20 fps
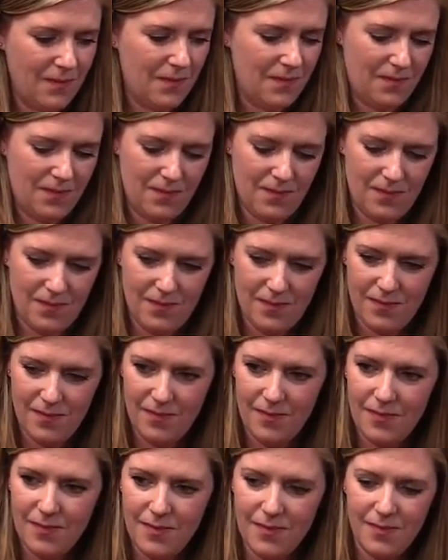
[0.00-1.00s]

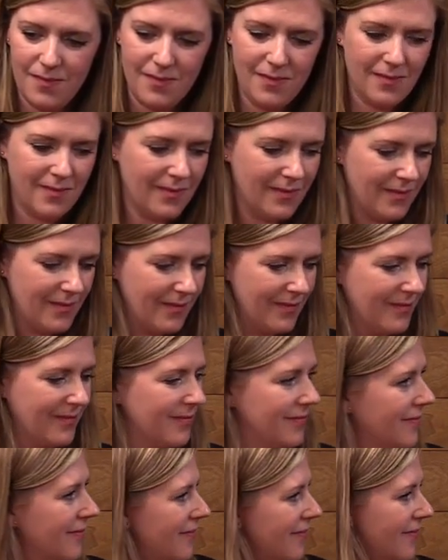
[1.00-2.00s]

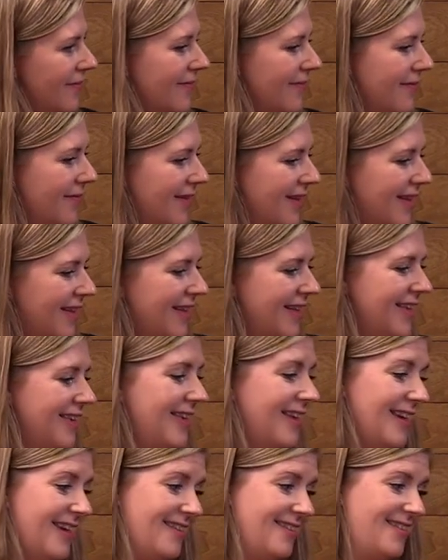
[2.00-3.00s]

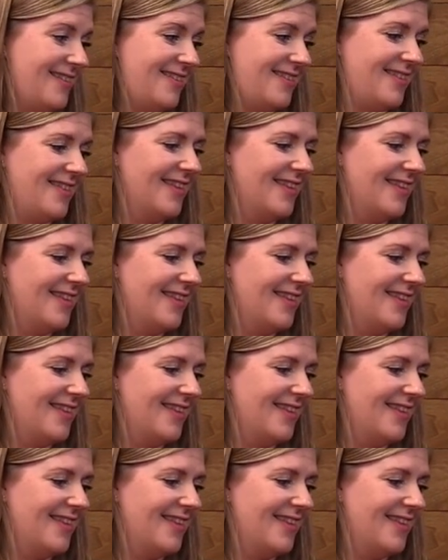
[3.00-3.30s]
No words are spoken by the person on screen.